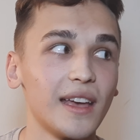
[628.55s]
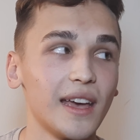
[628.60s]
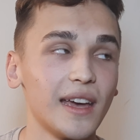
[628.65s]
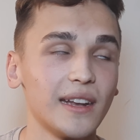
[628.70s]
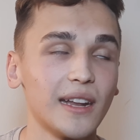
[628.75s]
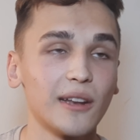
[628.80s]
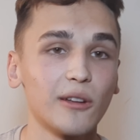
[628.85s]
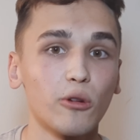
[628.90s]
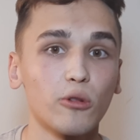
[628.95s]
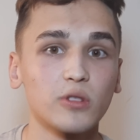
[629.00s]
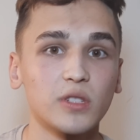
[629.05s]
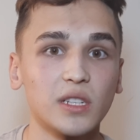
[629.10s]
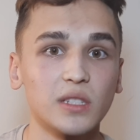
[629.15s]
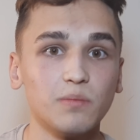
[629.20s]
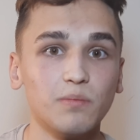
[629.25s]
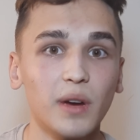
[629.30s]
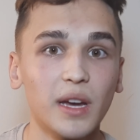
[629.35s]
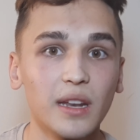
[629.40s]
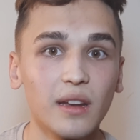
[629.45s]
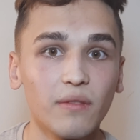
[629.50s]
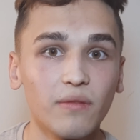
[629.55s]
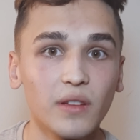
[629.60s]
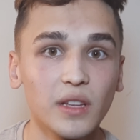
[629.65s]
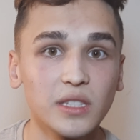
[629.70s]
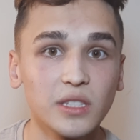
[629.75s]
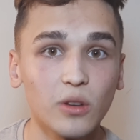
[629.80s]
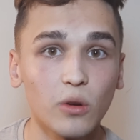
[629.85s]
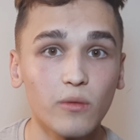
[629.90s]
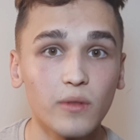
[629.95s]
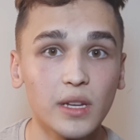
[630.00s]
and I notice
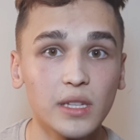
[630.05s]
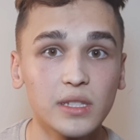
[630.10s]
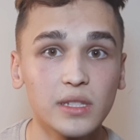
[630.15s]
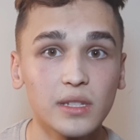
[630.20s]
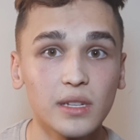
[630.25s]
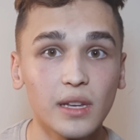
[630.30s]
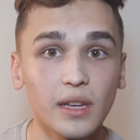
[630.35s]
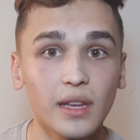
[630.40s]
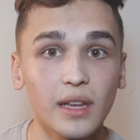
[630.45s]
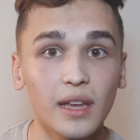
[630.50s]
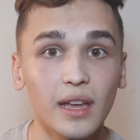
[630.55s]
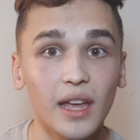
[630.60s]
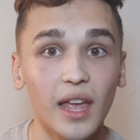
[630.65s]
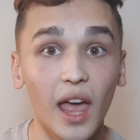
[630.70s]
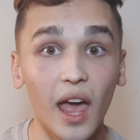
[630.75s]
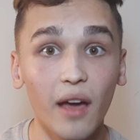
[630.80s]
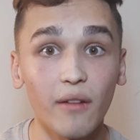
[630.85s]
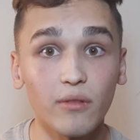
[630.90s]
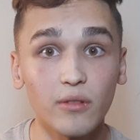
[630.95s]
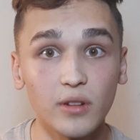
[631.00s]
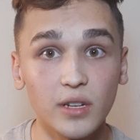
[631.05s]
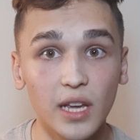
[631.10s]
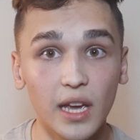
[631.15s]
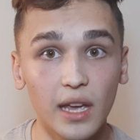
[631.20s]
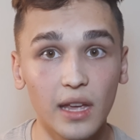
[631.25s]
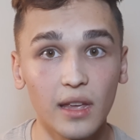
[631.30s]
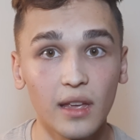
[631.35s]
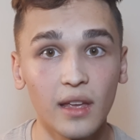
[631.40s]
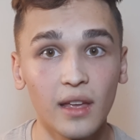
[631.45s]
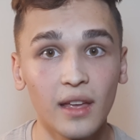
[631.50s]
benefits of it every
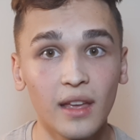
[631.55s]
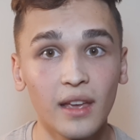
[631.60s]
day.